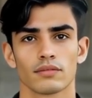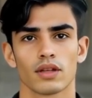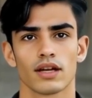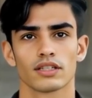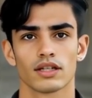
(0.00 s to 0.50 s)

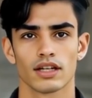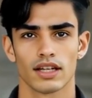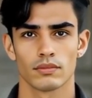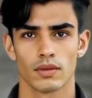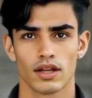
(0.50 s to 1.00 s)
click the
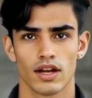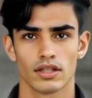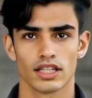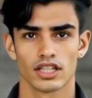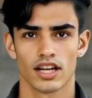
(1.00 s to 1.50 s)
link
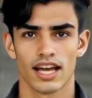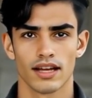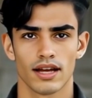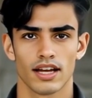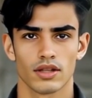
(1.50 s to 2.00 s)
below to check
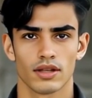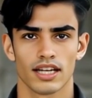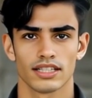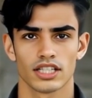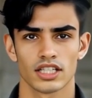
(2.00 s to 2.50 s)
out Auto
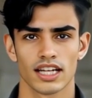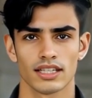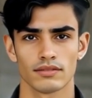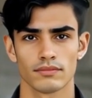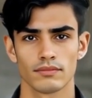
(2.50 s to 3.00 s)
Lead Machine.